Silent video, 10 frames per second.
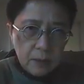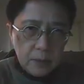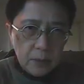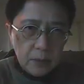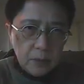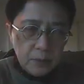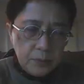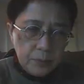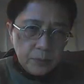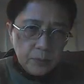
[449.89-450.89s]
So,
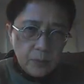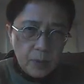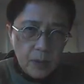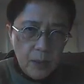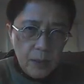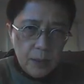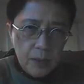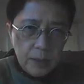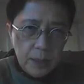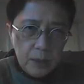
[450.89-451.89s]

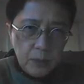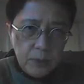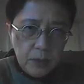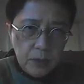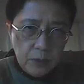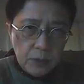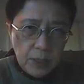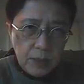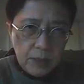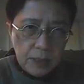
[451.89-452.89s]
and then we need to
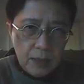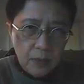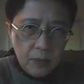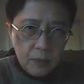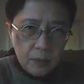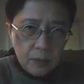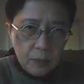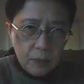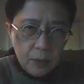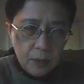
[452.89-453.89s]
drag it down
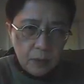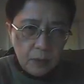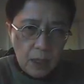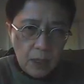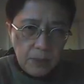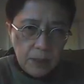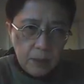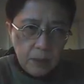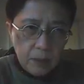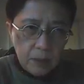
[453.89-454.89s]
to copy
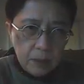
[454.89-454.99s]
it.